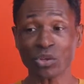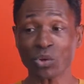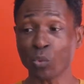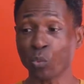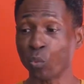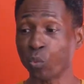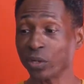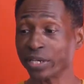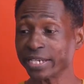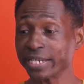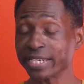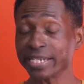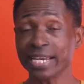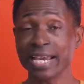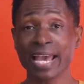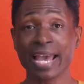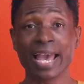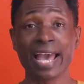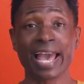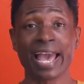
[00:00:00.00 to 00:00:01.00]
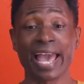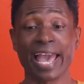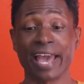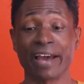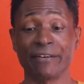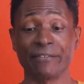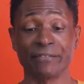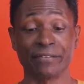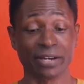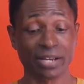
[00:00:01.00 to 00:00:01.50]
We
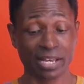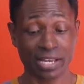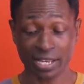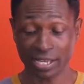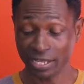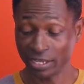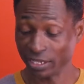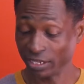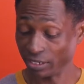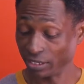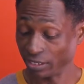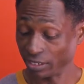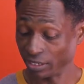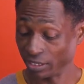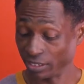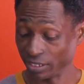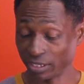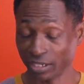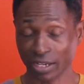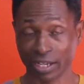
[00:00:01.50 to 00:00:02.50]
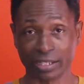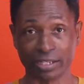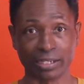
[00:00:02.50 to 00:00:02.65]
have a